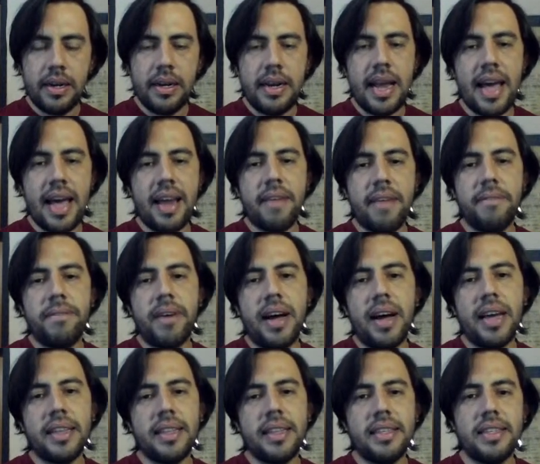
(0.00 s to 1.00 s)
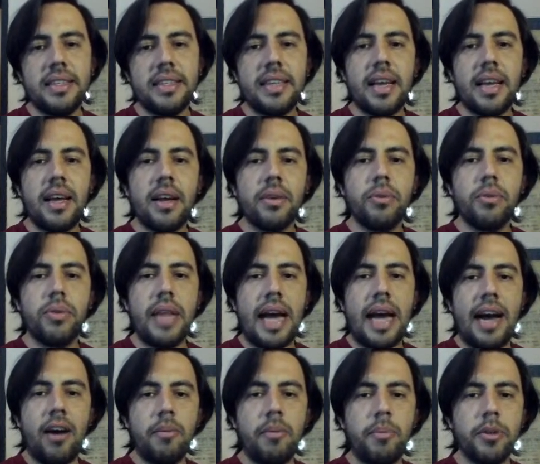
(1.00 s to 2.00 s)
knight f5. This is a good
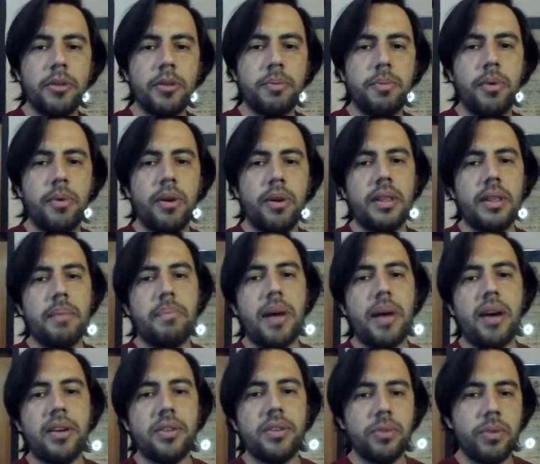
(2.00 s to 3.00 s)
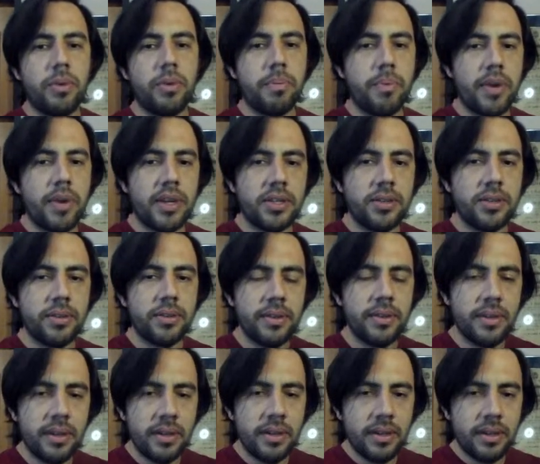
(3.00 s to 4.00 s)
output, but the pawn is under pressure.
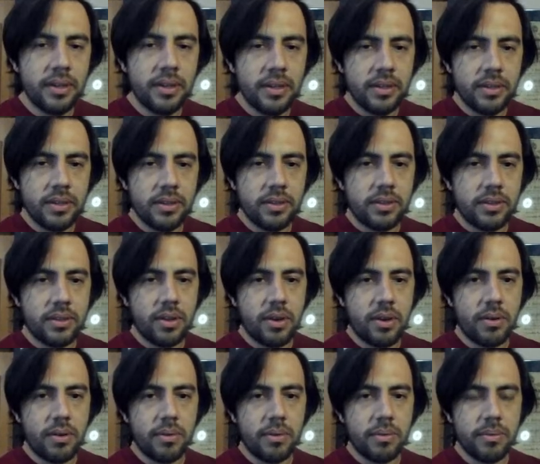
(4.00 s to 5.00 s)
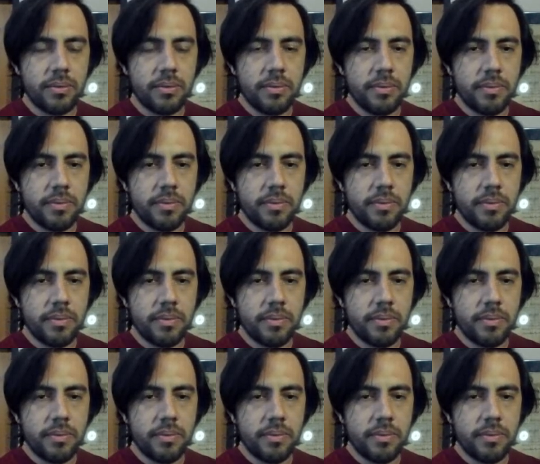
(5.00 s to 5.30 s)
So